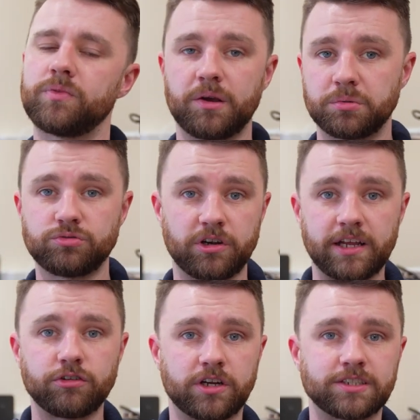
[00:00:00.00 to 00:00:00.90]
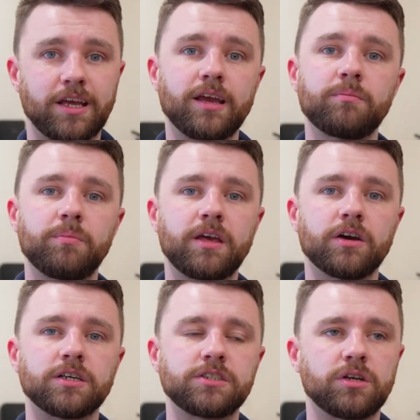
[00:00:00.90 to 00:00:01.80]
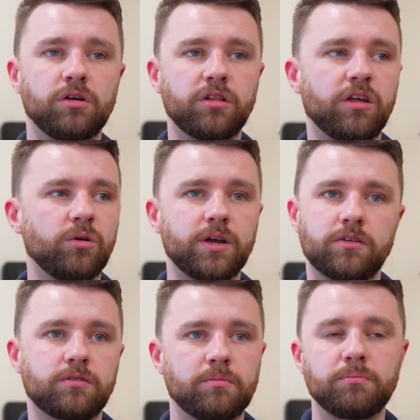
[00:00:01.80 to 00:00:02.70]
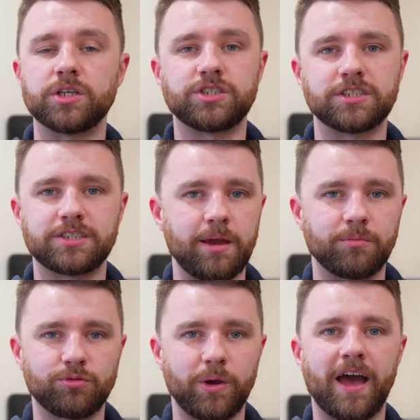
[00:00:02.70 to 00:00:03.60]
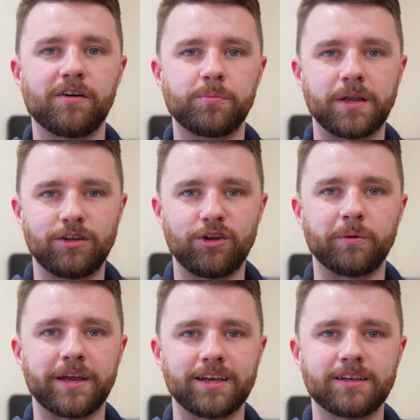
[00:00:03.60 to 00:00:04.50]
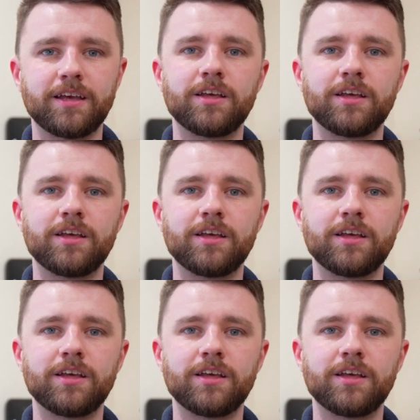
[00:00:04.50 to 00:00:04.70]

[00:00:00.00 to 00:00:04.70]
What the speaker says: It was really interesting because although it's much the same as we have been doing,